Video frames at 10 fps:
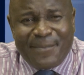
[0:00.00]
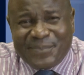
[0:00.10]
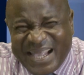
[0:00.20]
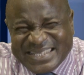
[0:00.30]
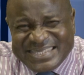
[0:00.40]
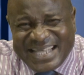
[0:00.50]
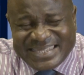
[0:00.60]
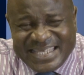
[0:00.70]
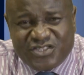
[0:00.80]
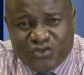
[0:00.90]
practice and
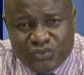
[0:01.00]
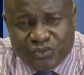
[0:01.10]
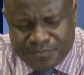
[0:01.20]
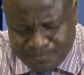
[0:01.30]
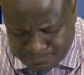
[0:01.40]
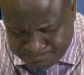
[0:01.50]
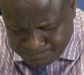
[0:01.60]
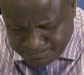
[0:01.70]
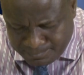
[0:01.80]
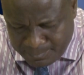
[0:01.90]
things to do?
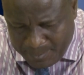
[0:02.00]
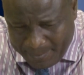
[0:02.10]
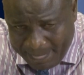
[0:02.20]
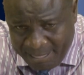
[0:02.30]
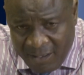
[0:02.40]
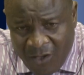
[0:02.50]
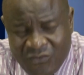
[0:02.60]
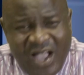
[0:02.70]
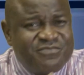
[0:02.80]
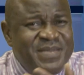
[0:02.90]

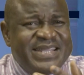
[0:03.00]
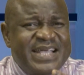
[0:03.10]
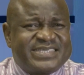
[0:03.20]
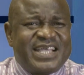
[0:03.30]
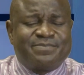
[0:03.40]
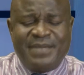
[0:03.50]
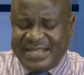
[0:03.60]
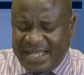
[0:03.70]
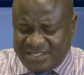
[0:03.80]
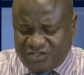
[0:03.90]
We have made a statement
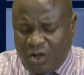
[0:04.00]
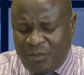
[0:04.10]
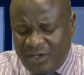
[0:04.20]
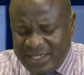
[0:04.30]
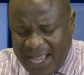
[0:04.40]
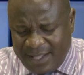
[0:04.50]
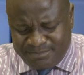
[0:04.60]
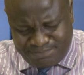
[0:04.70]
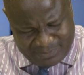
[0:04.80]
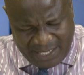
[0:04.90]
that is common and
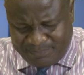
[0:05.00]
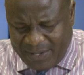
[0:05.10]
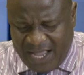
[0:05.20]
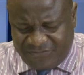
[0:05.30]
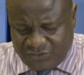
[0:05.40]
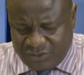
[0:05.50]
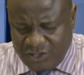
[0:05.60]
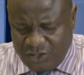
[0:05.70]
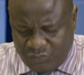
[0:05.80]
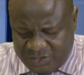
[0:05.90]
powerful,
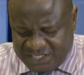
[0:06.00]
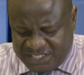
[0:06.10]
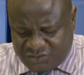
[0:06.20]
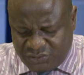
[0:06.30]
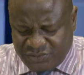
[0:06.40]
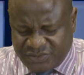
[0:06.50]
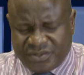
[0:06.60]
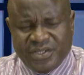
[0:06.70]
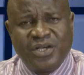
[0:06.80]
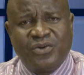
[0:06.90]
which is the truth.
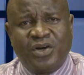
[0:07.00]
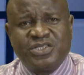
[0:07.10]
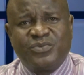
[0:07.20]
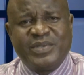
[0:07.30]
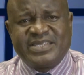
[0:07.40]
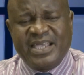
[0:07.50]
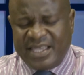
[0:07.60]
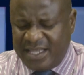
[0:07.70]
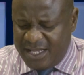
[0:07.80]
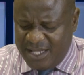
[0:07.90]
What did we say?
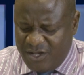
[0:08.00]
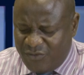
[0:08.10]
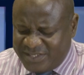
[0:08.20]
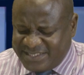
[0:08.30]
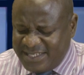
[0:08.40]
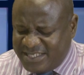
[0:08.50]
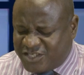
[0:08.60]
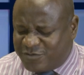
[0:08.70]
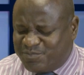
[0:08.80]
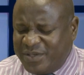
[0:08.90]
We say the
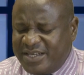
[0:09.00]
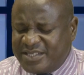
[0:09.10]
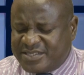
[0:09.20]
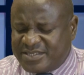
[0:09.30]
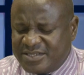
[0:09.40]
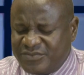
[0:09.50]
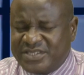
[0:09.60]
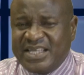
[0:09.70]
spirit